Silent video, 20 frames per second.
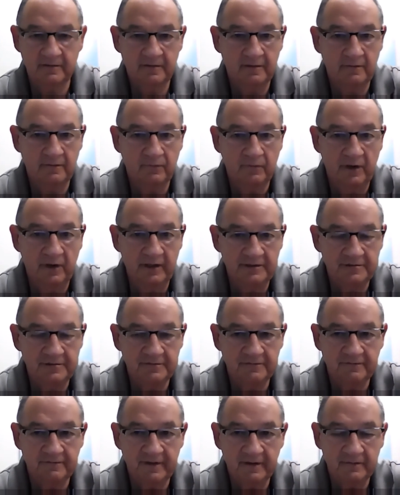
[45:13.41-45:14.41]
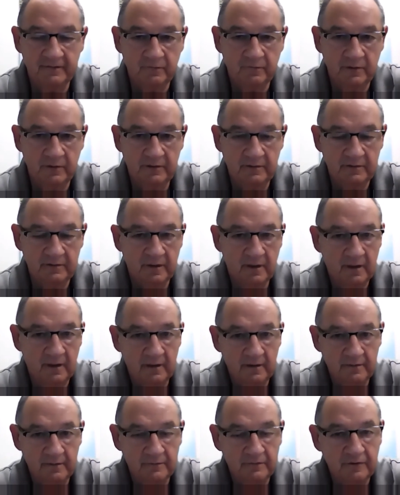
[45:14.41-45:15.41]
rage effect when
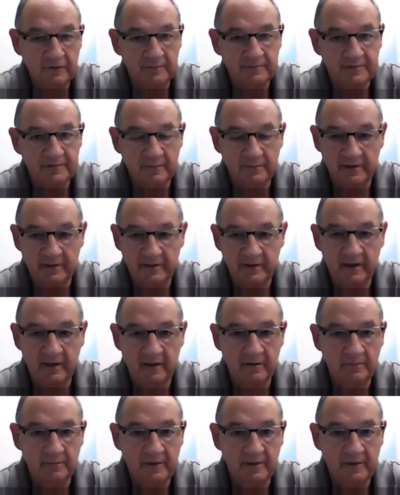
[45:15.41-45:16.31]
I drop something on the counter,